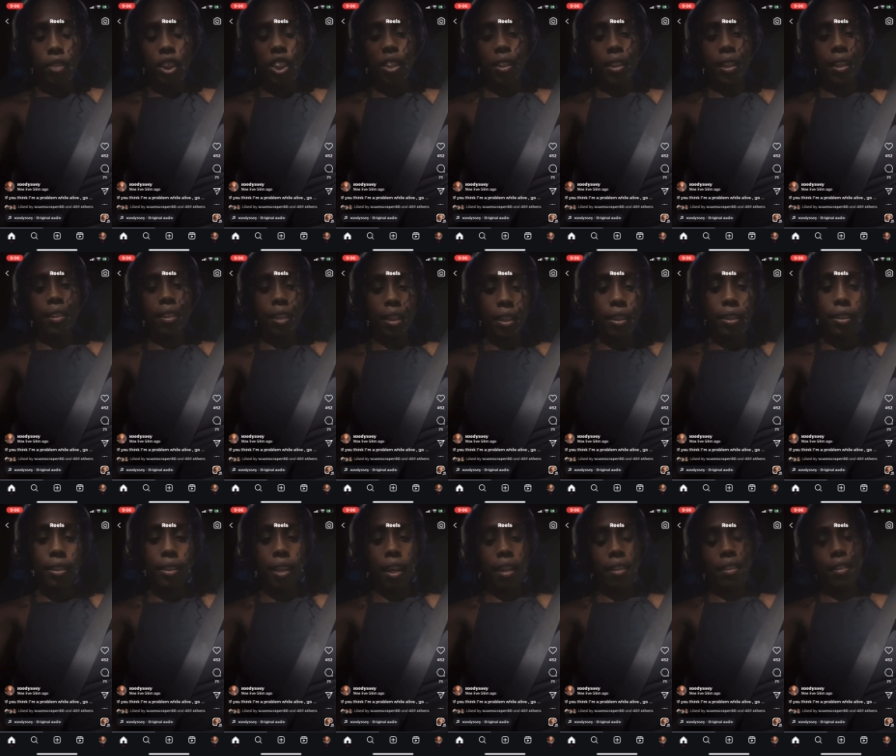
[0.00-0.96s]
So they think
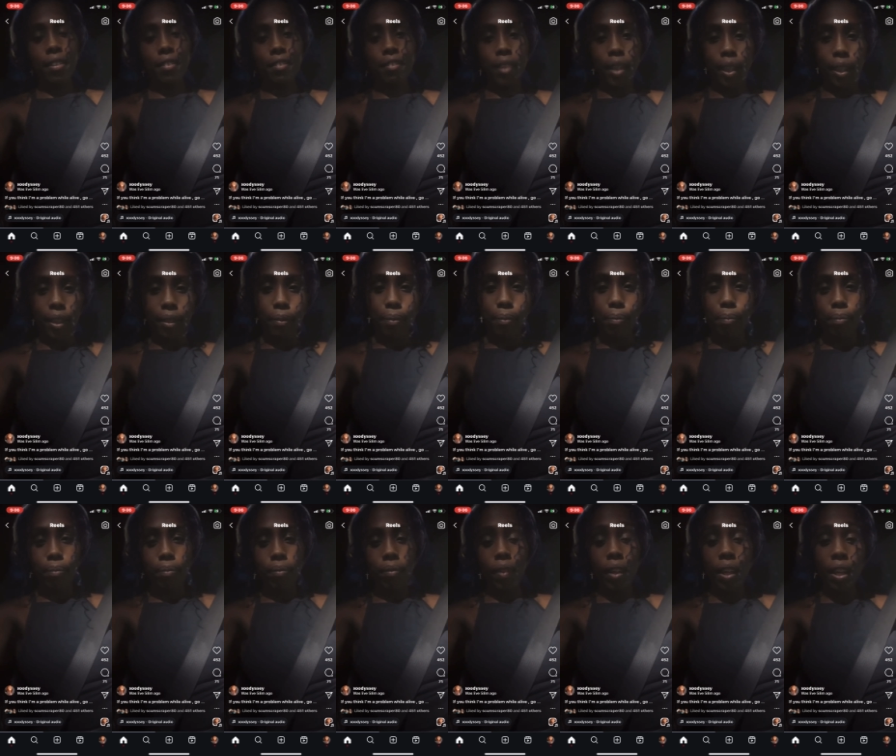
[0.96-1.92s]
it's not their fight.
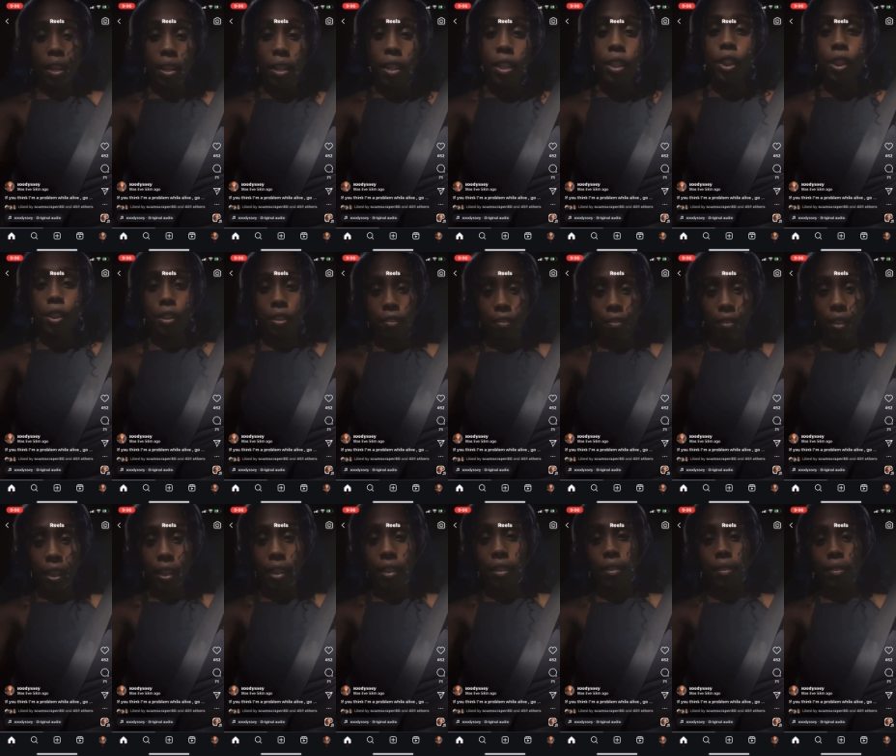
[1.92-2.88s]
It is your
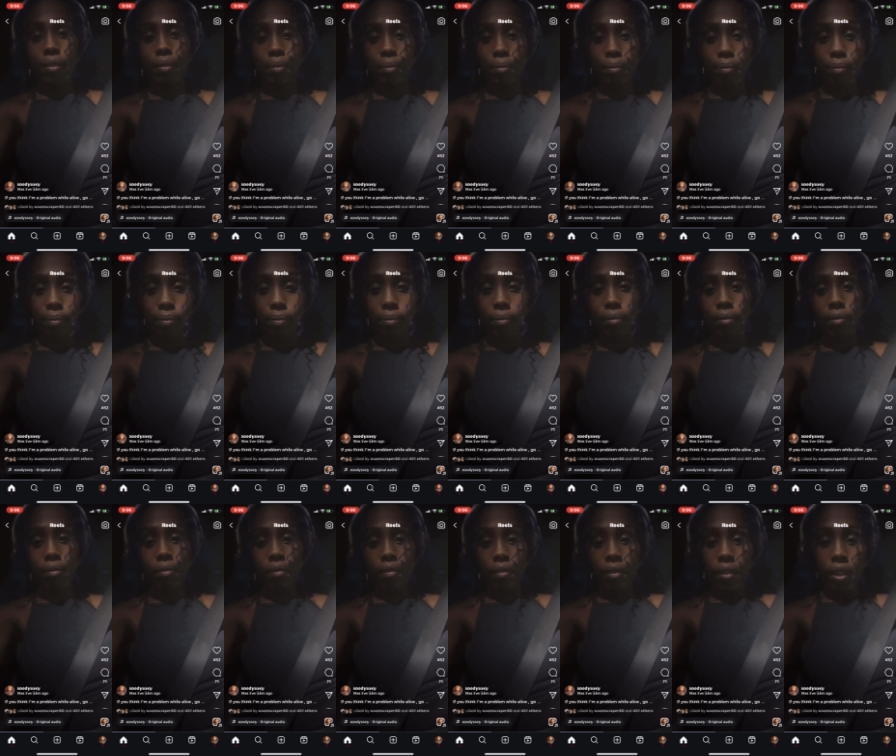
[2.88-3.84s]
fight.
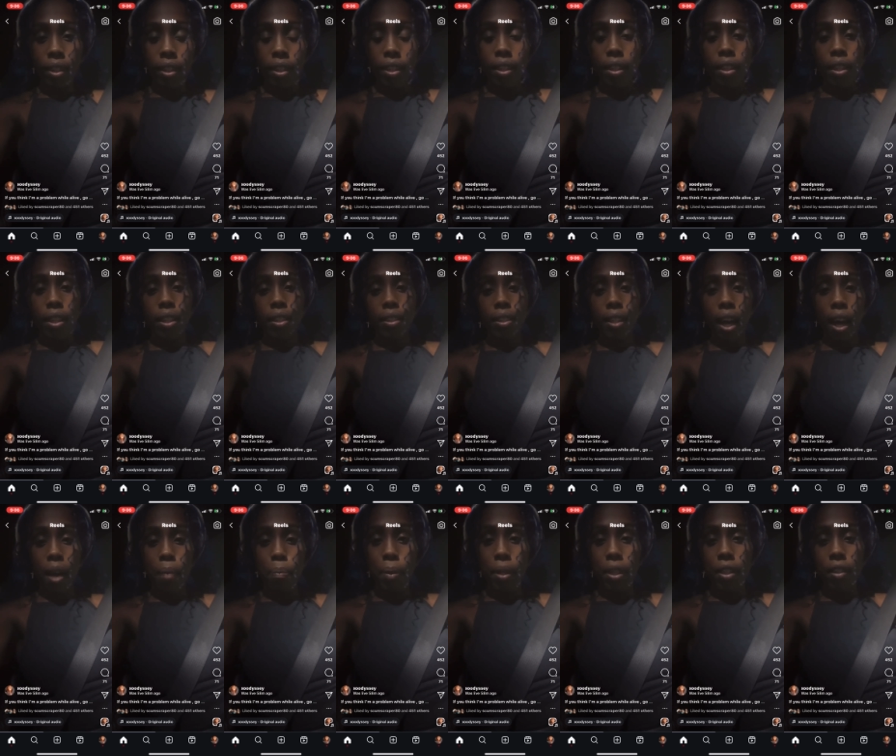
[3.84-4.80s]
It's
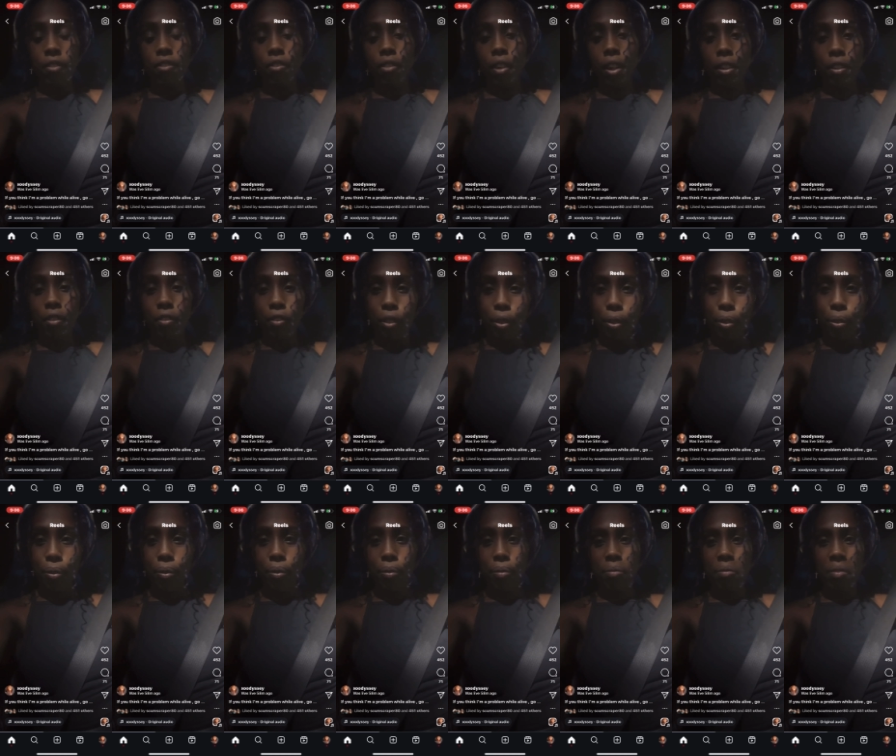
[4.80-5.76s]
happened in front of
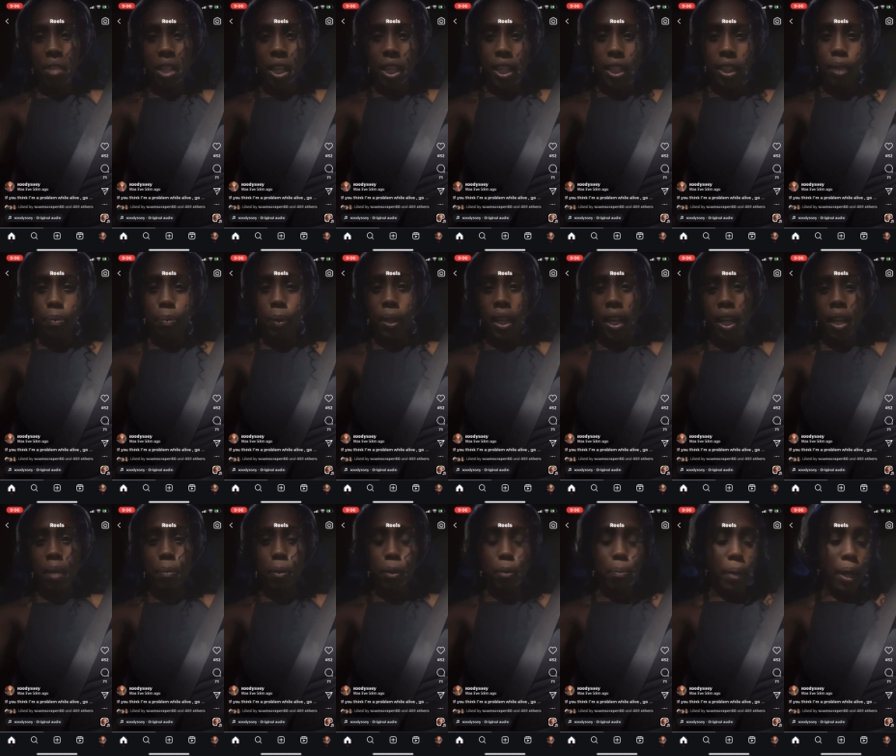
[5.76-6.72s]
you. It's been
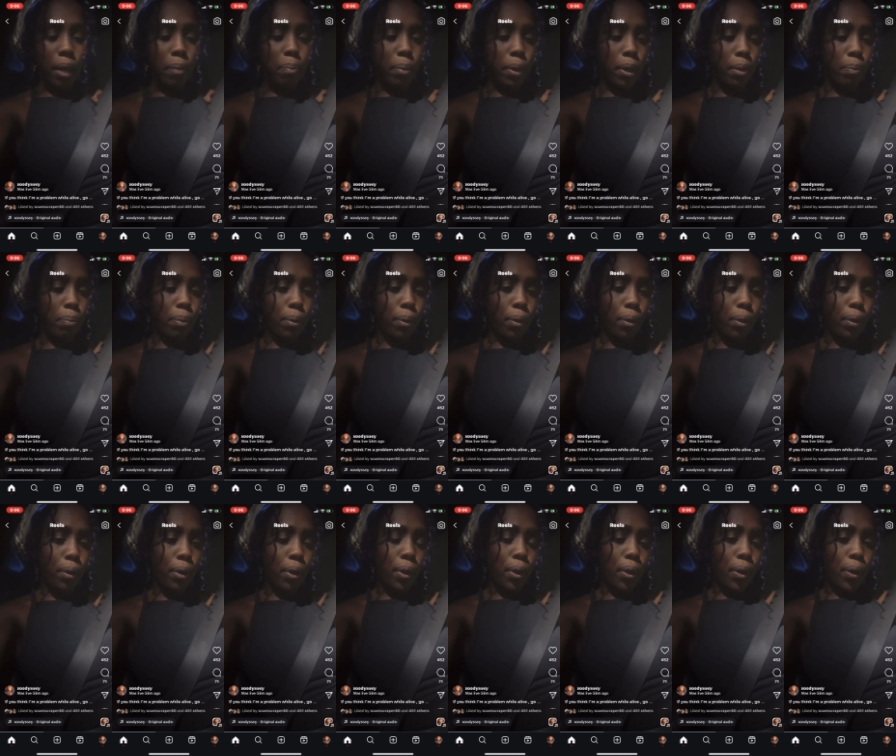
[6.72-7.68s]
enabled by people
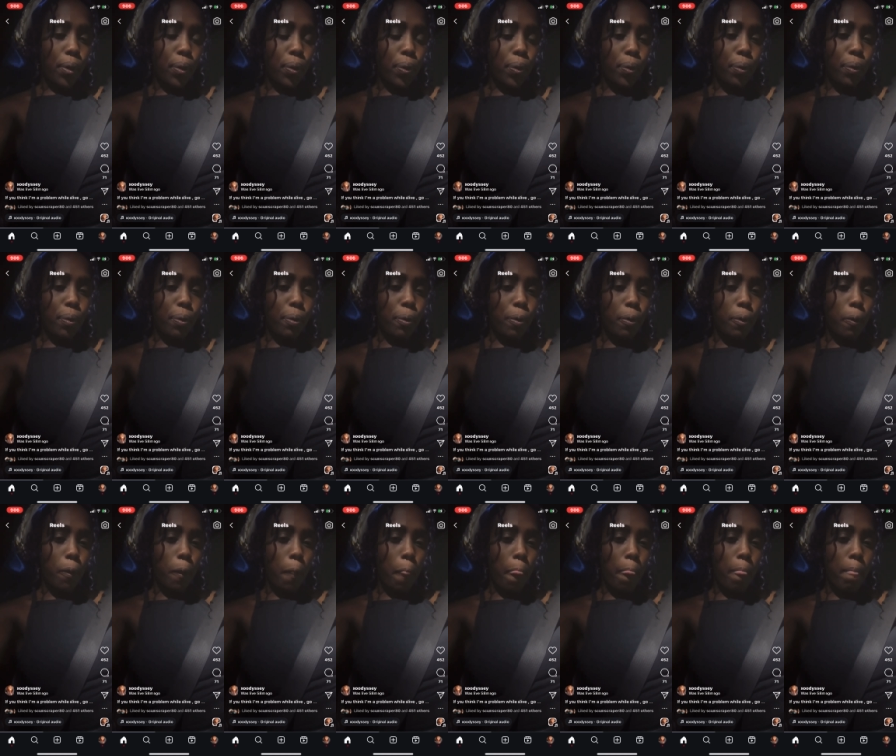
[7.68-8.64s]

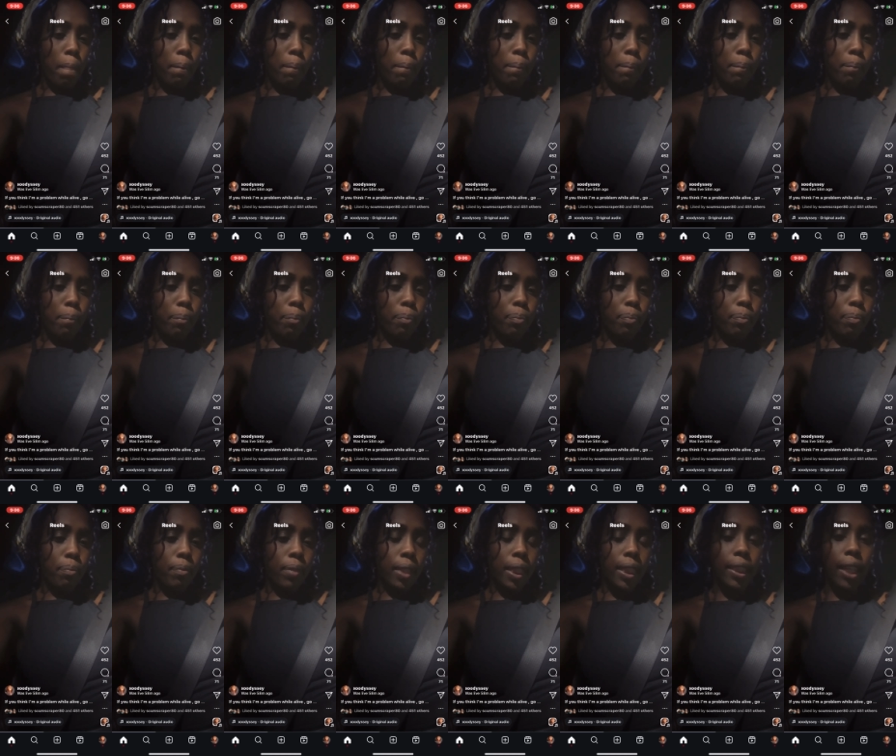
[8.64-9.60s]
who
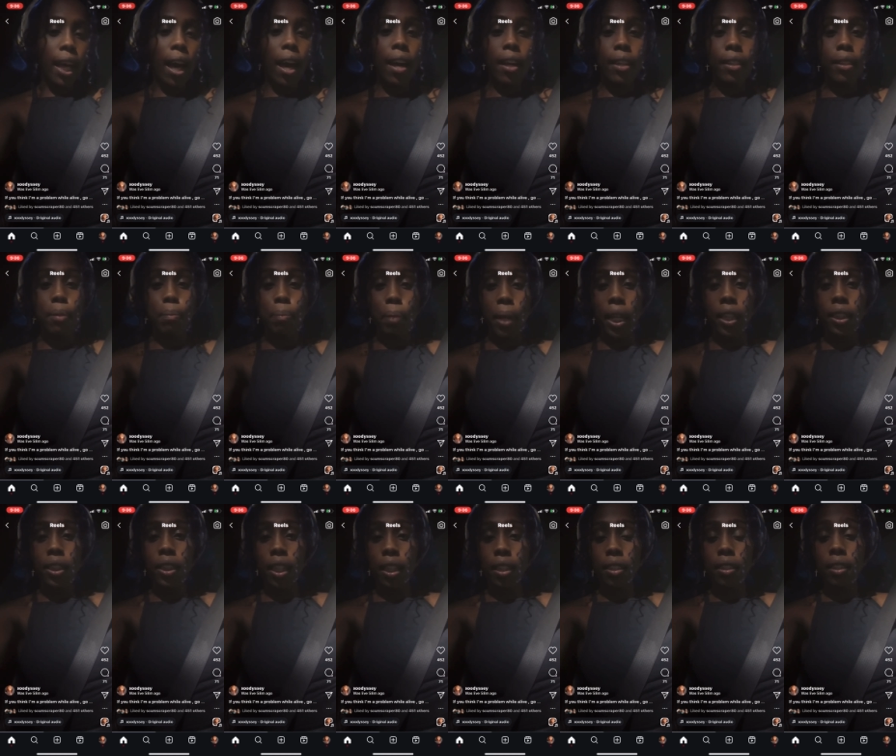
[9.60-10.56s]
sign the
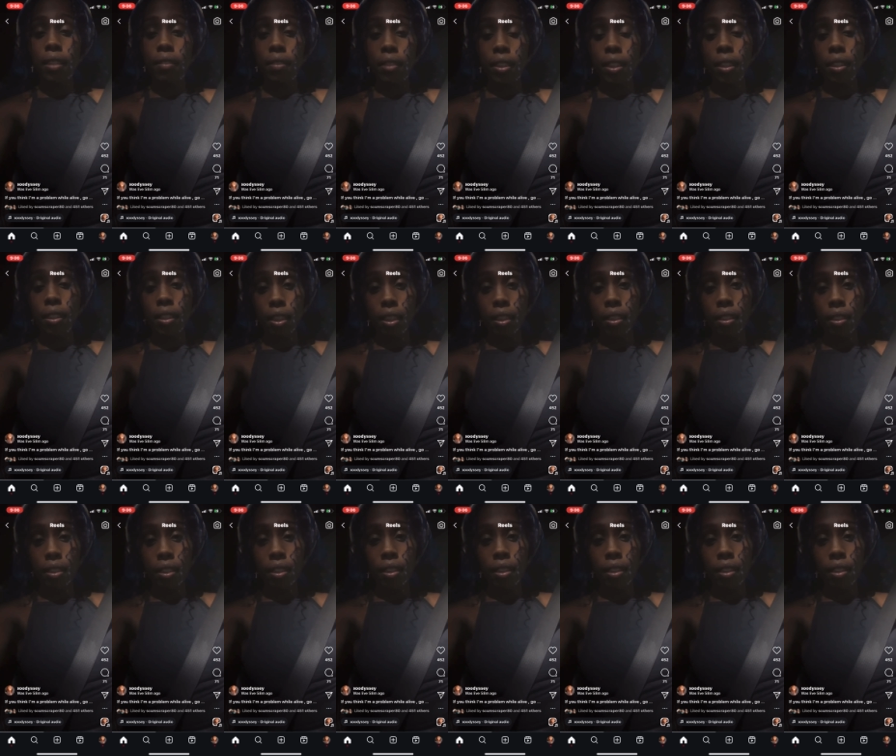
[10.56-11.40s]
paychecks of the elite.